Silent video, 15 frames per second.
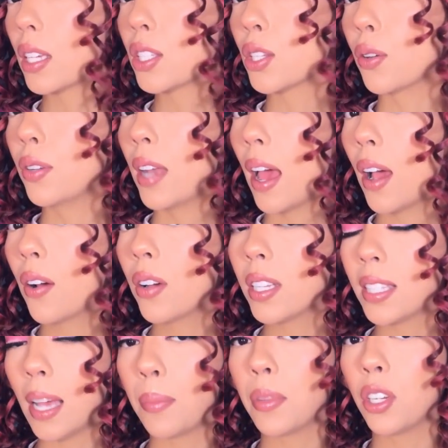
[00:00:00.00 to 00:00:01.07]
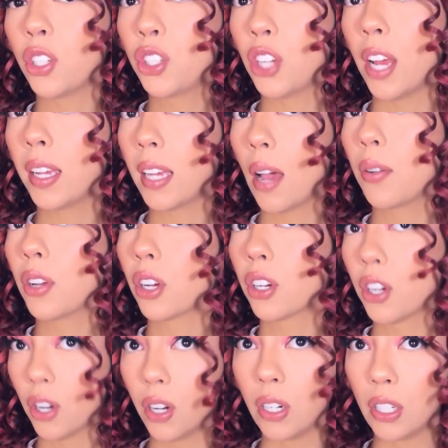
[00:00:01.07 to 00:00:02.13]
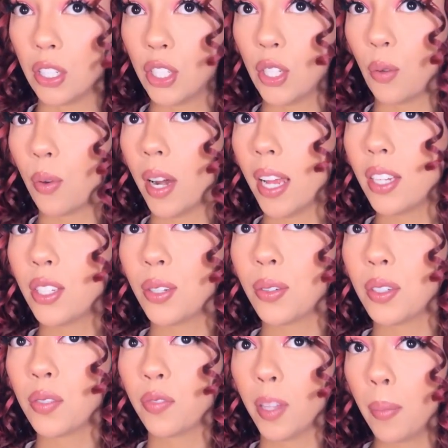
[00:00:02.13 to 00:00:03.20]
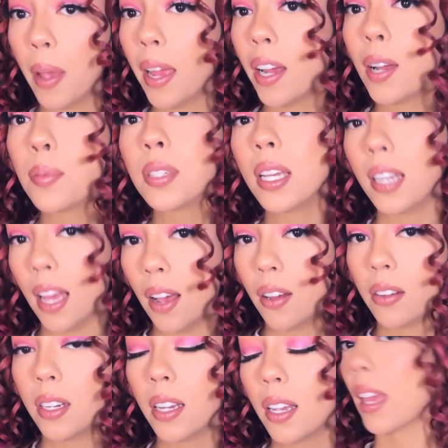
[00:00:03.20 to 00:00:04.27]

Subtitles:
So now it's time to shake out your curls. So what I do is flip my hair upside down